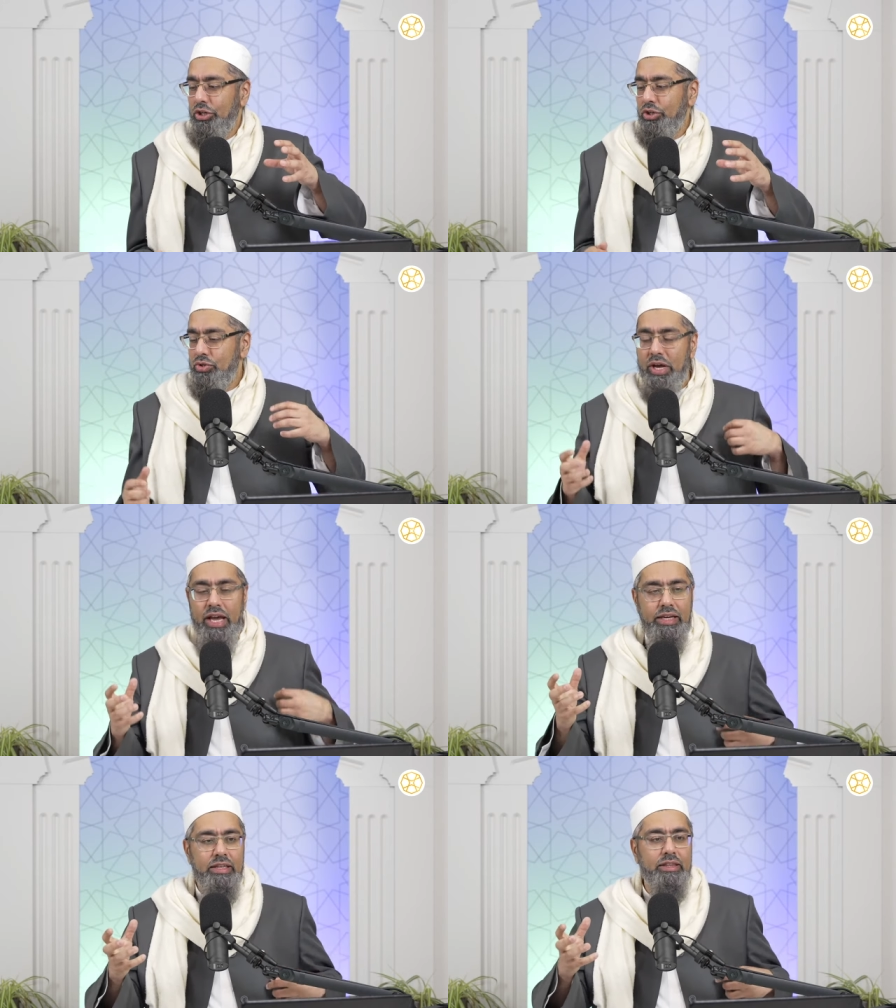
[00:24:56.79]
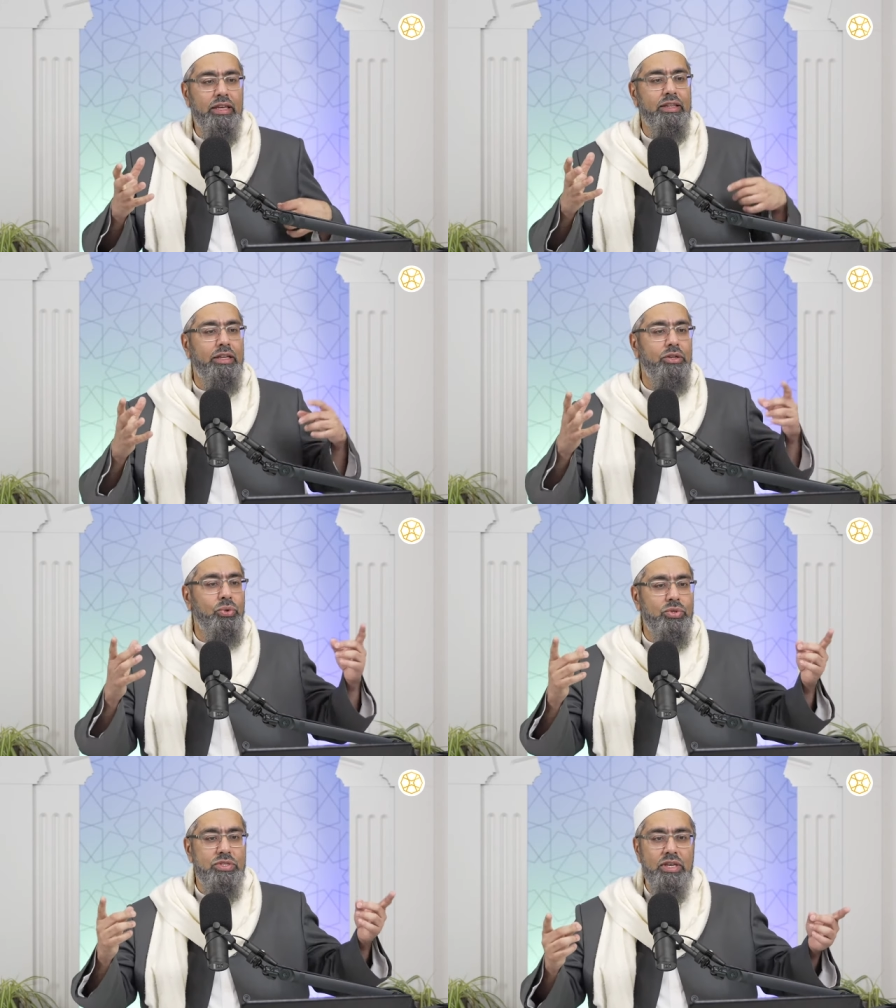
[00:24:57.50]
So anything that
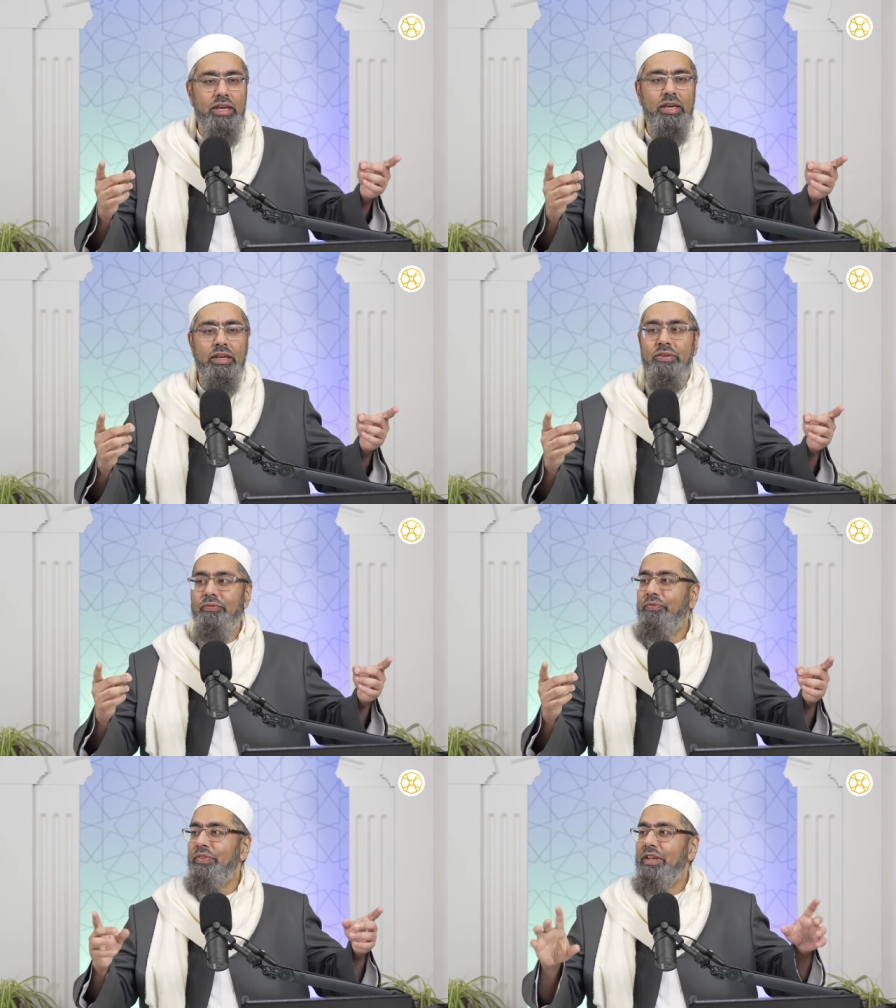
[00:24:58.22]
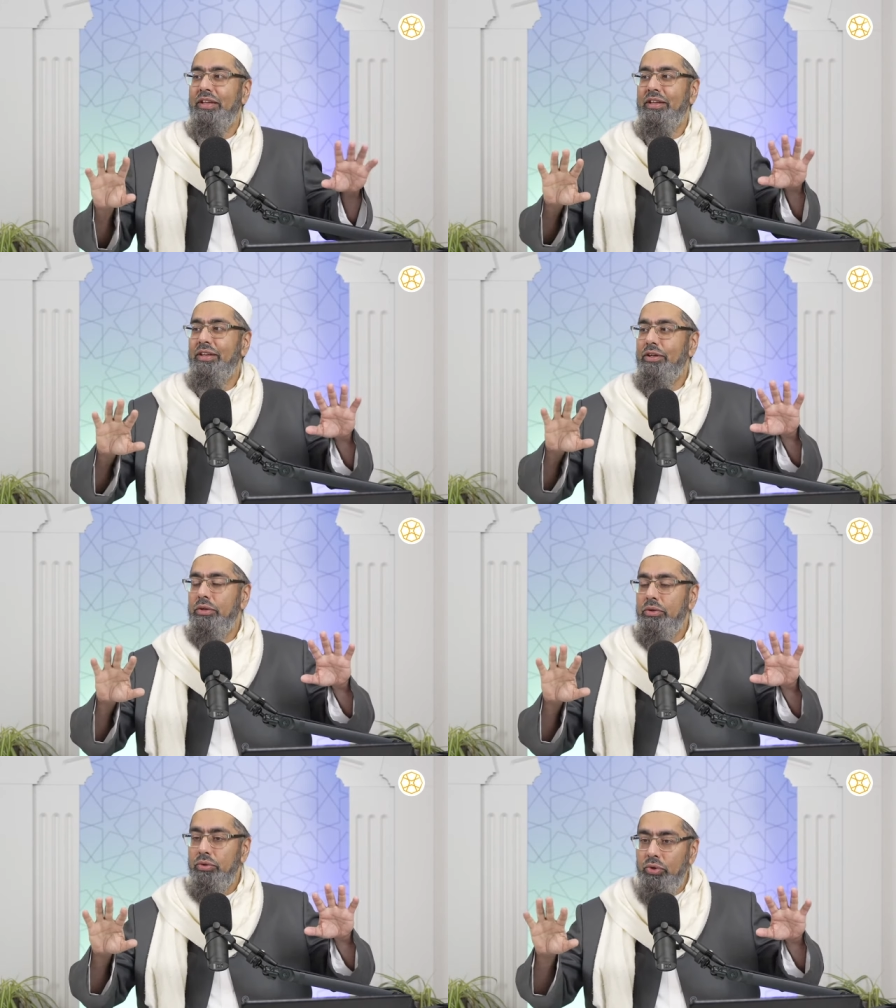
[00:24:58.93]
you see,
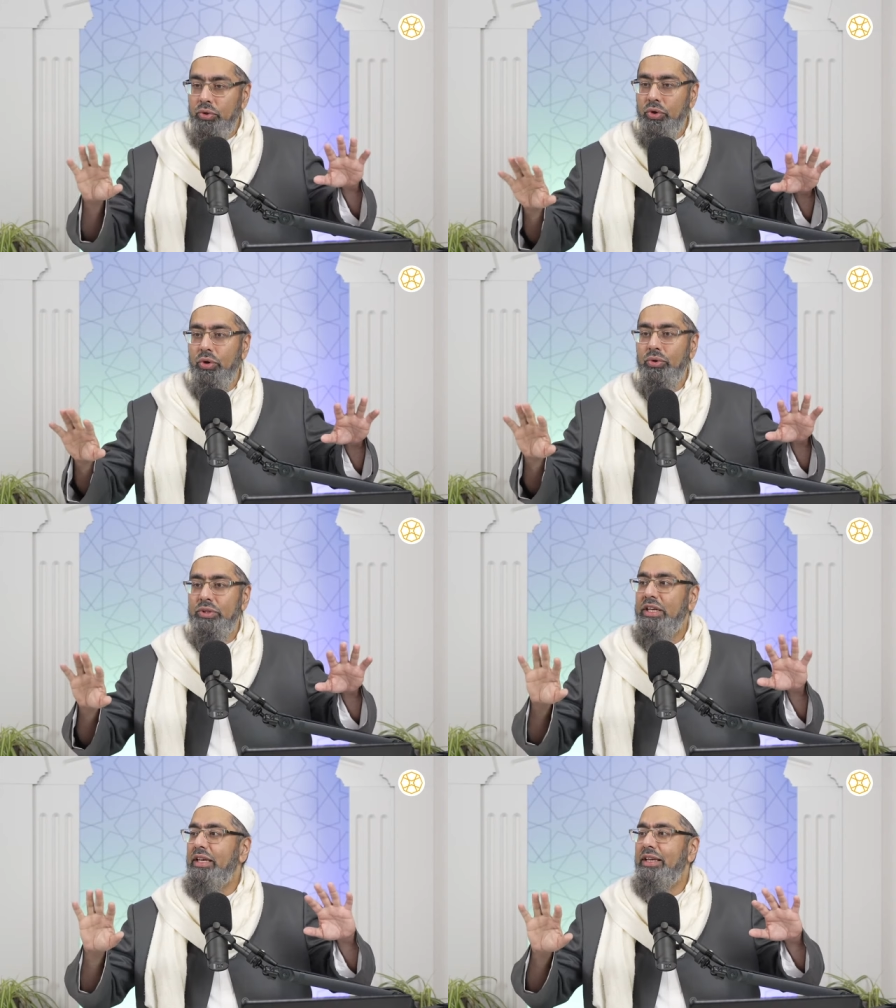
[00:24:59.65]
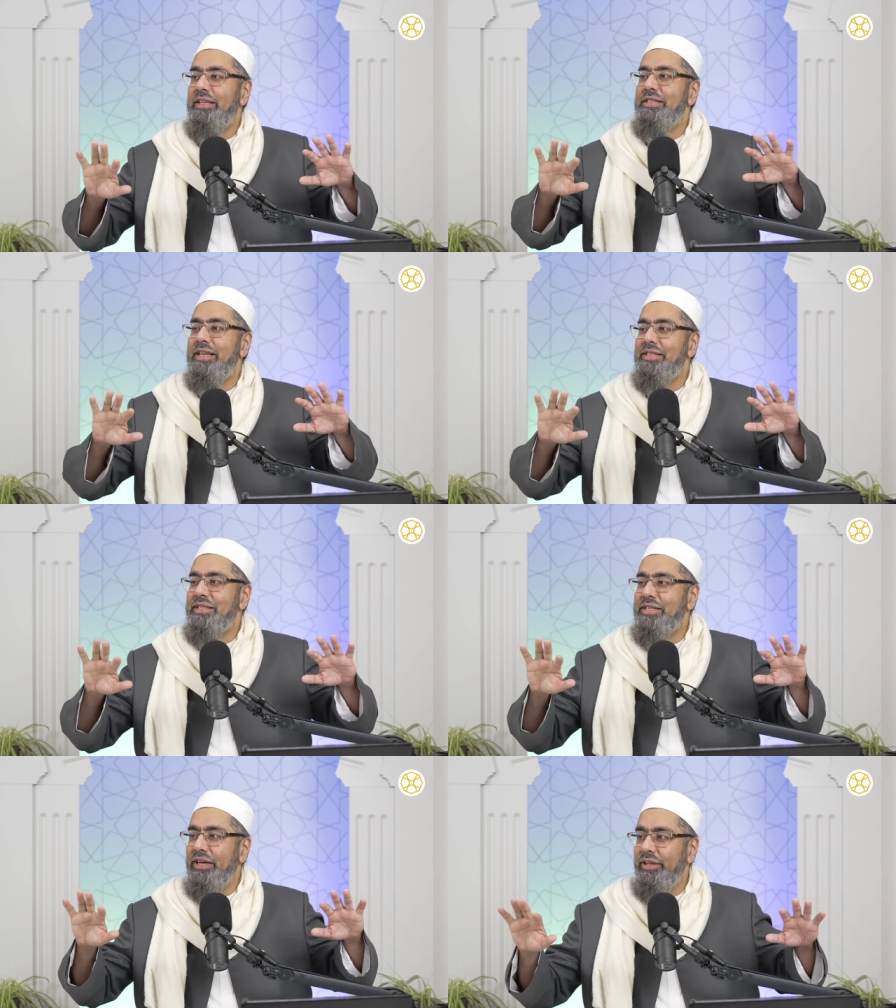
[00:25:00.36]
you know that it is
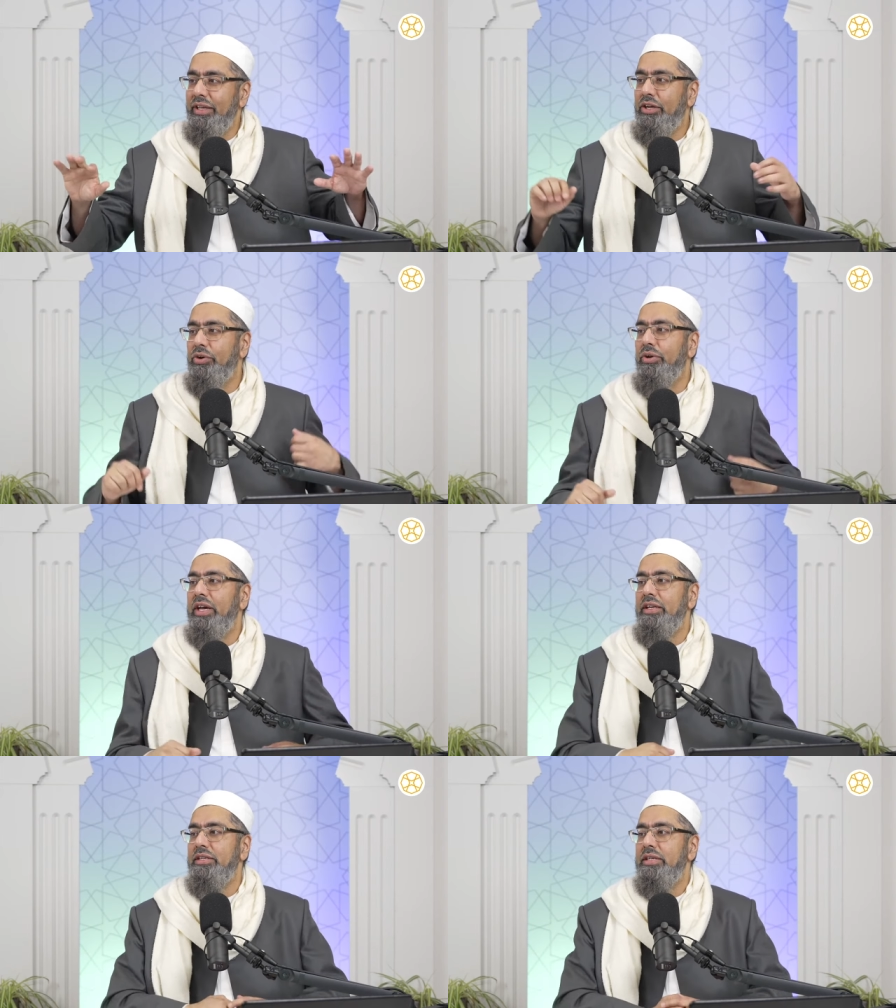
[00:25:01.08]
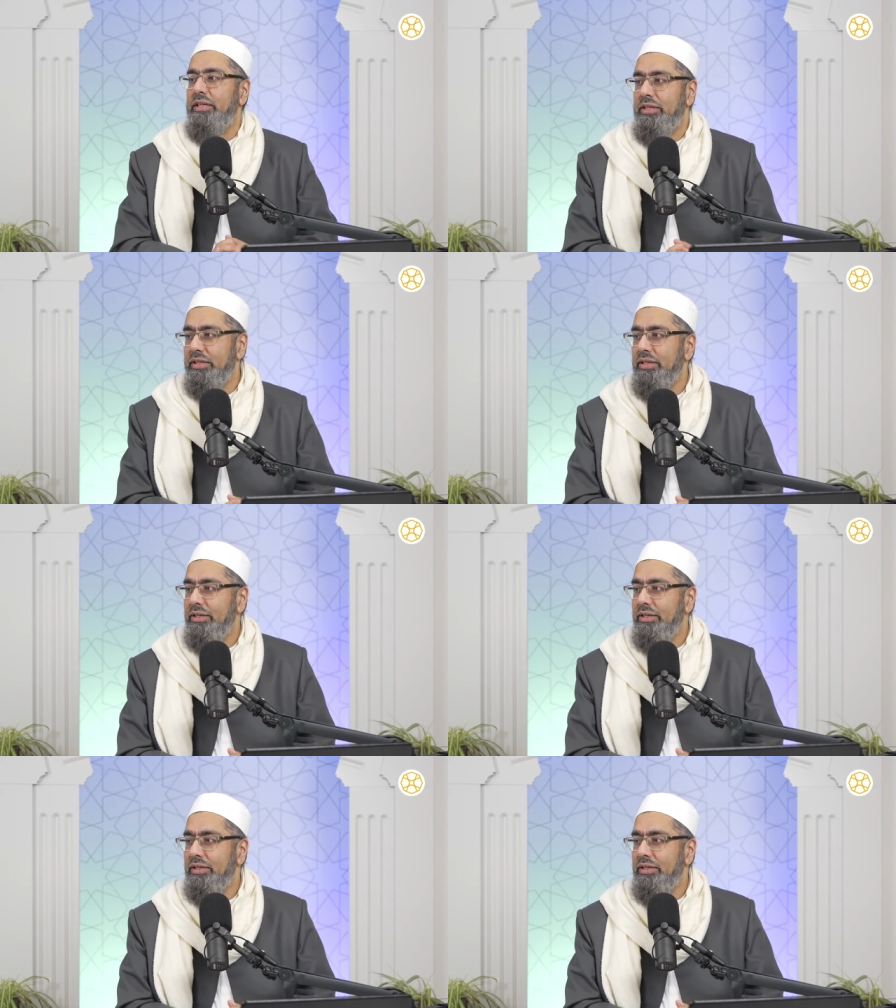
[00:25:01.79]
necessarily created.